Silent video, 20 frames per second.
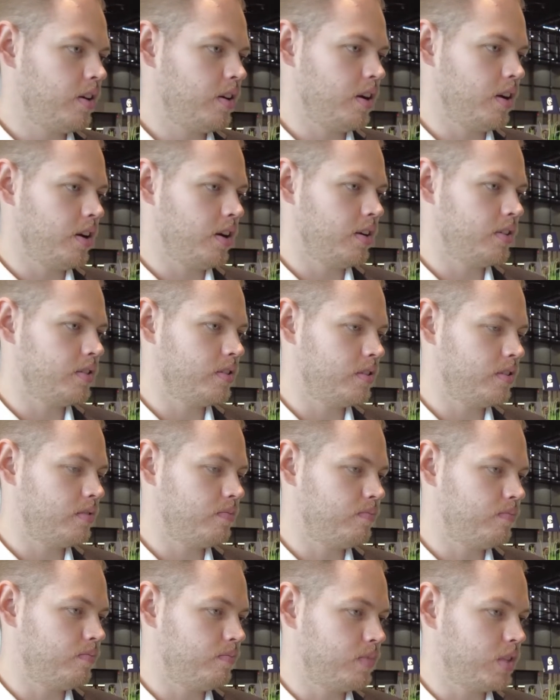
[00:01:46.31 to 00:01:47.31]
uh,
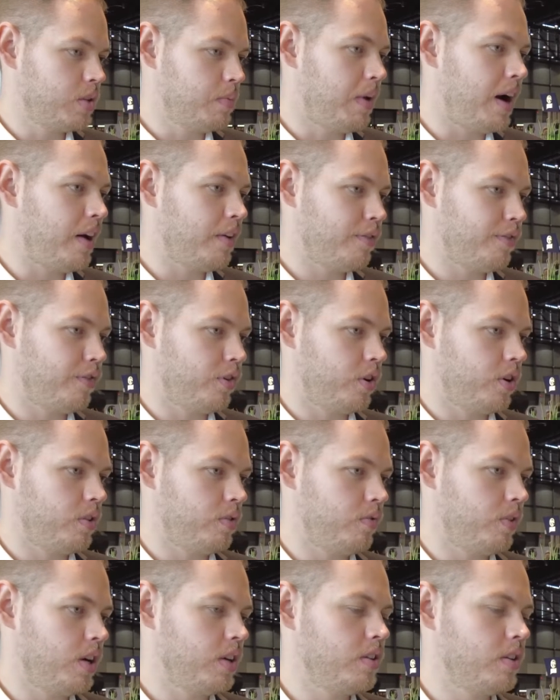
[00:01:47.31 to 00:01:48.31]
demand for it,
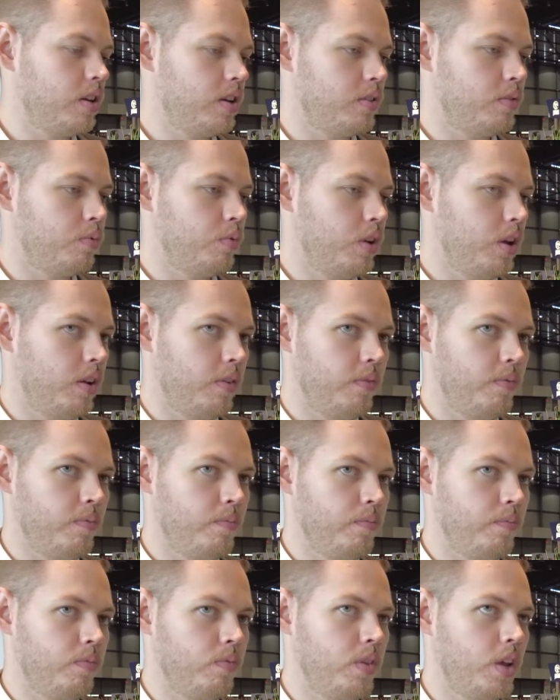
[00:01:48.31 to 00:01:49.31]
right?
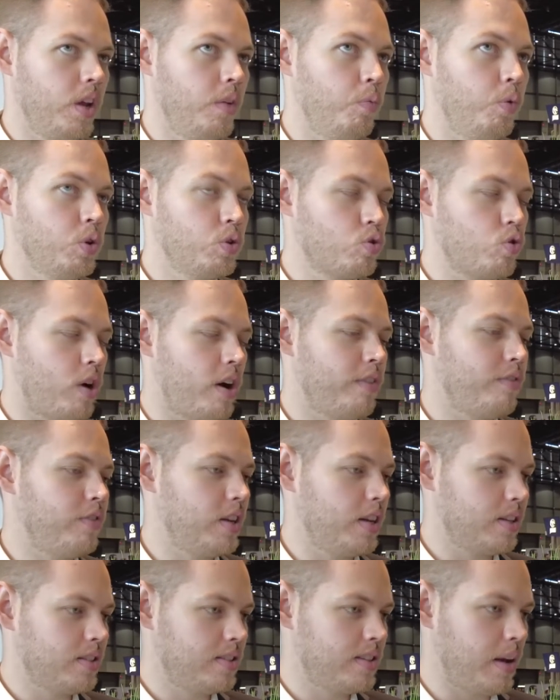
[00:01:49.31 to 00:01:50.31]
It, it will drive the
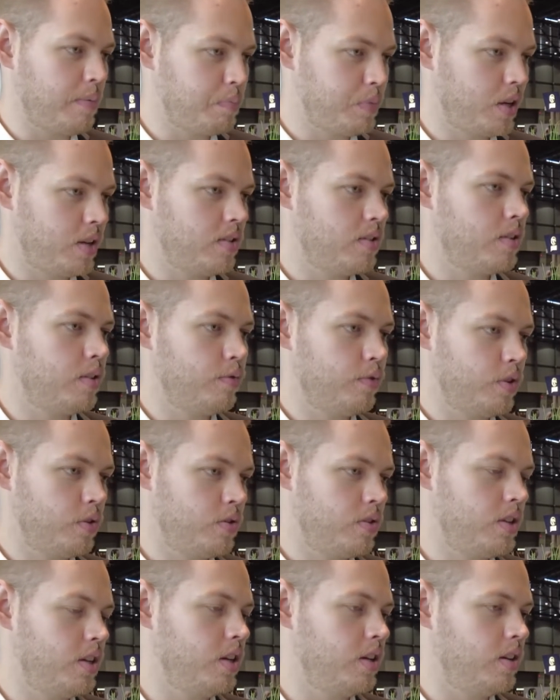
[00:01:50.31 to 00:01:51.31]
acceptance if you
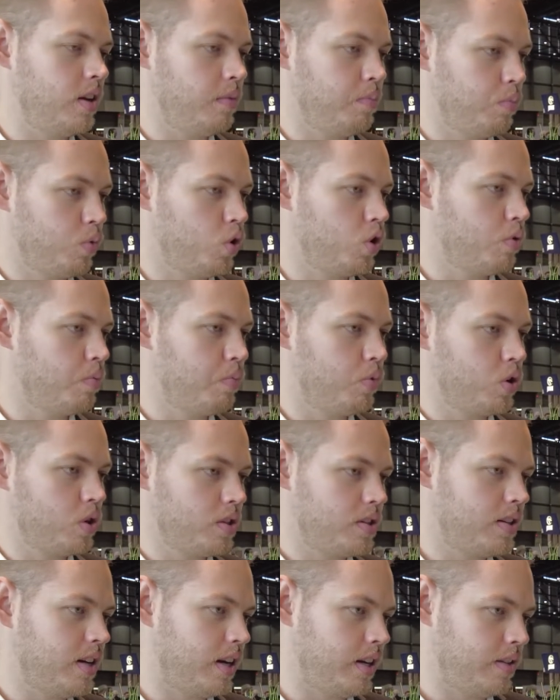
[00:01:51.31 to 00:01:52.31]
see it at more and more
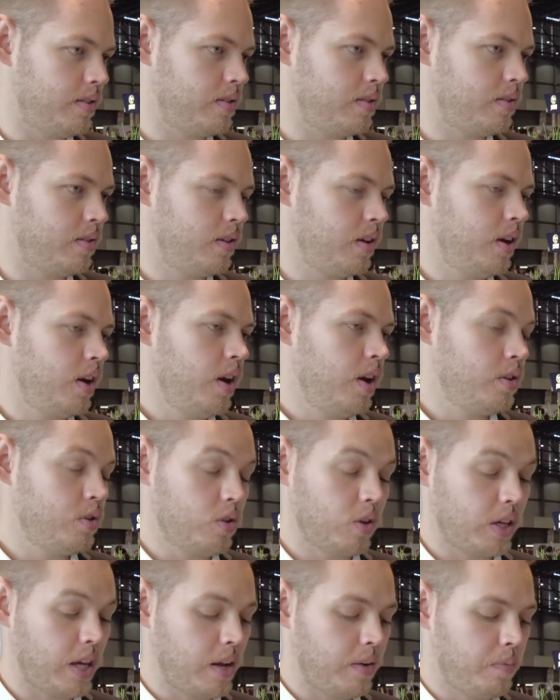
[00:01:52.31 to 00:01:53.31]
sites. So
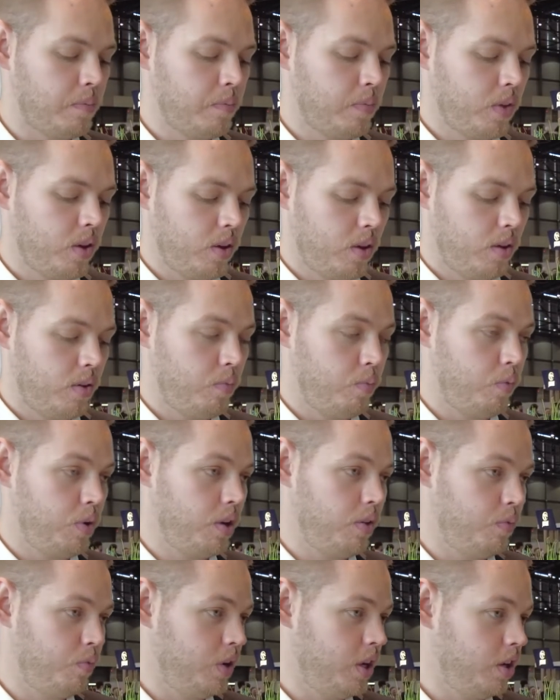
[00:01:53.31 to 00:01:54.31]
again,
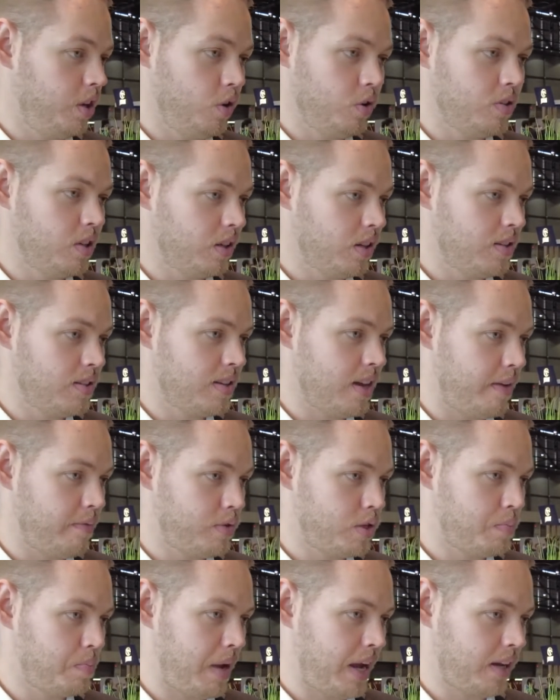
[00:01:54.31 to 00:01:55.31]
we, we're using the same
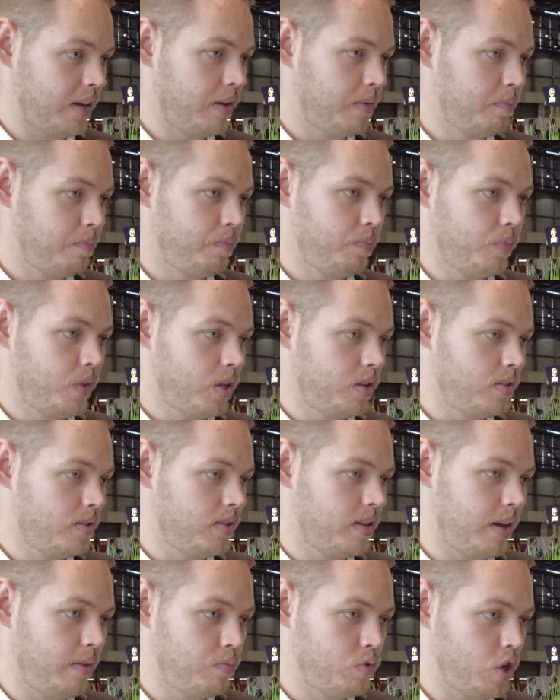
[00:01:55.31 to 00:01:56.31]
spec, the
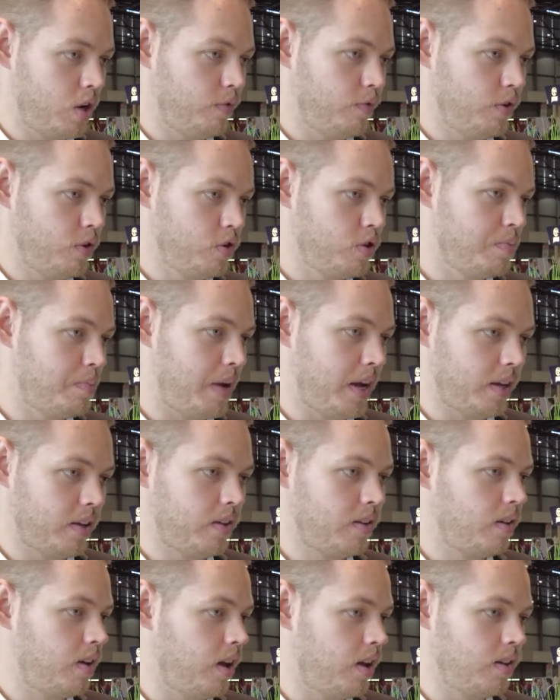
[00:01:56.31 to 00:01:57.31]
same jet fuel spec,
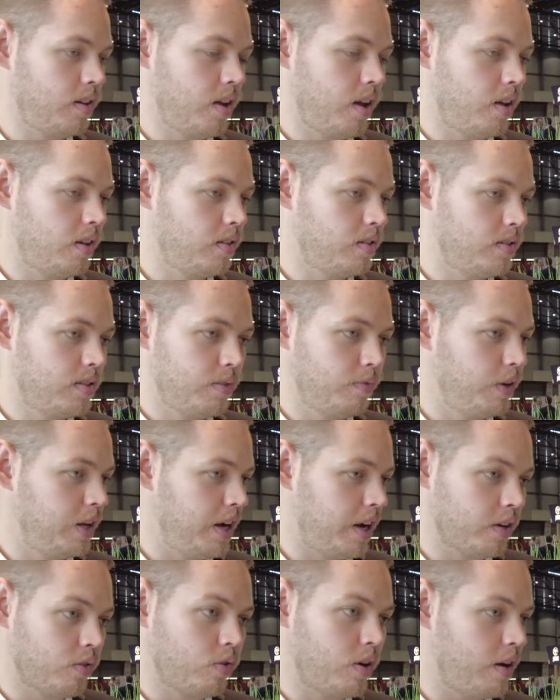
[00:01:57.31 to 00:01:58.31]
and, and civil
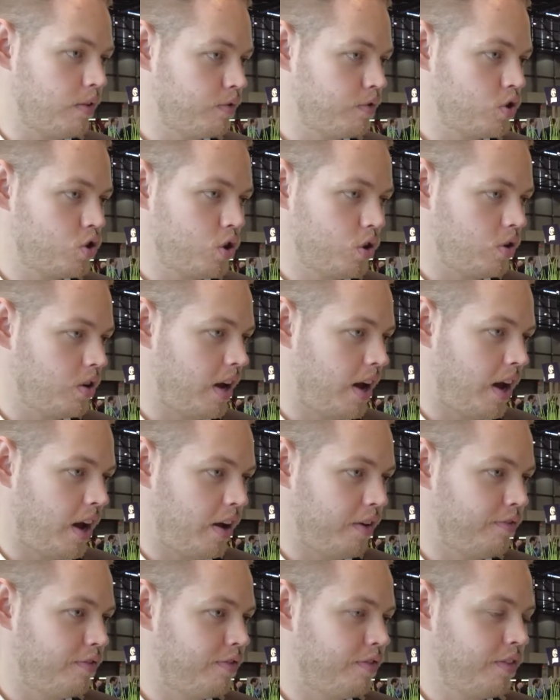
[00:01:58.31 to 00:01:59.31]
aircraft should
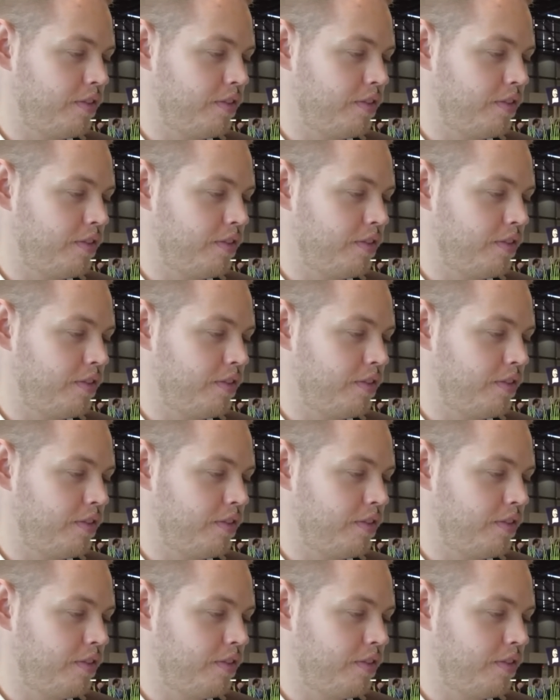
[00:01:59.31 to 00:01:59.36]
have